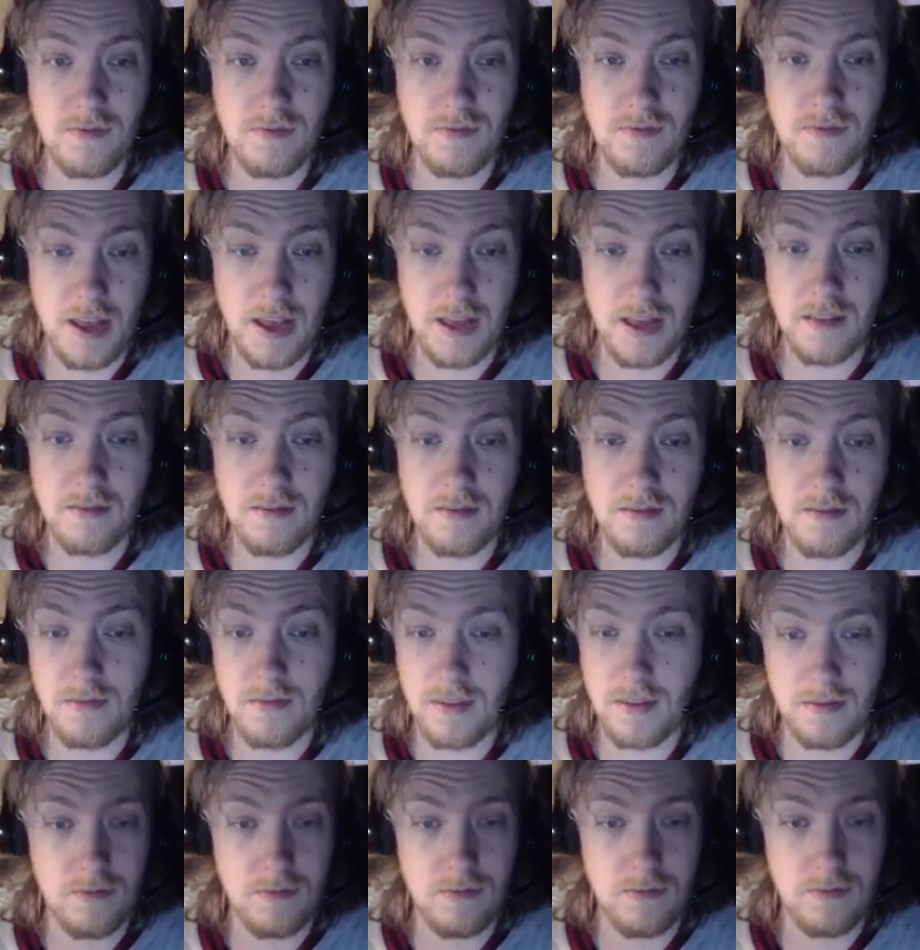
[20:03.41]
take
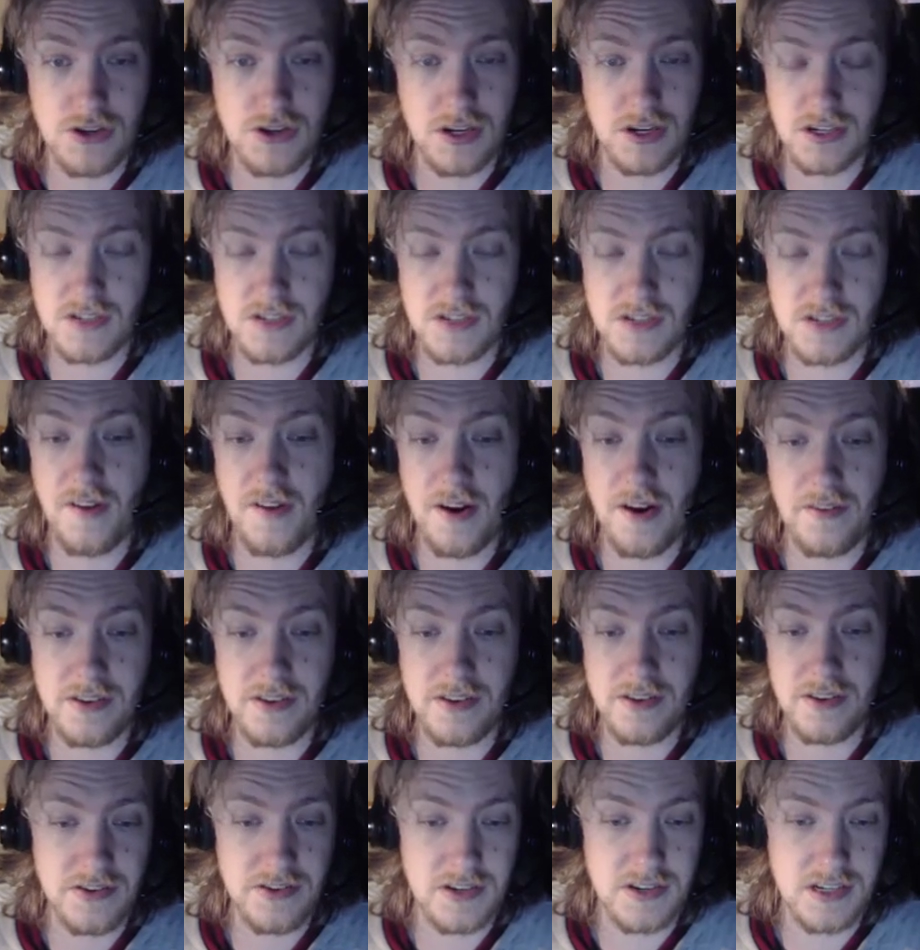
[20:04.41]
the restrictions
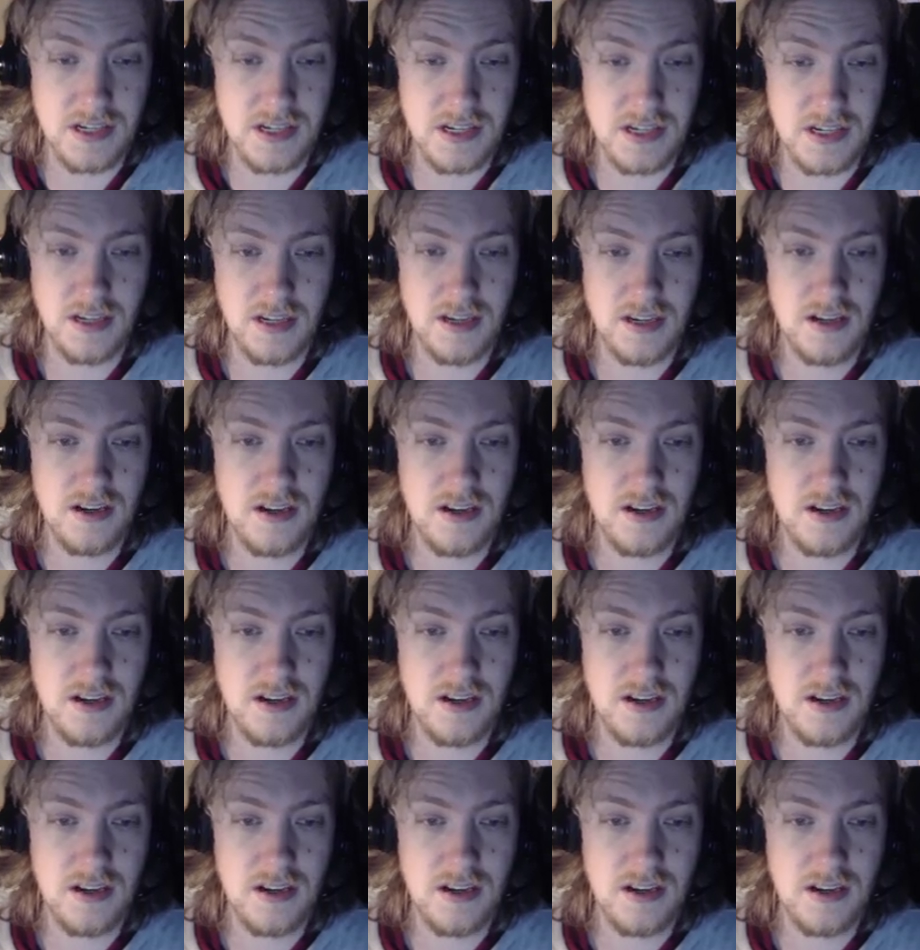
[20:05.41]
very seriously.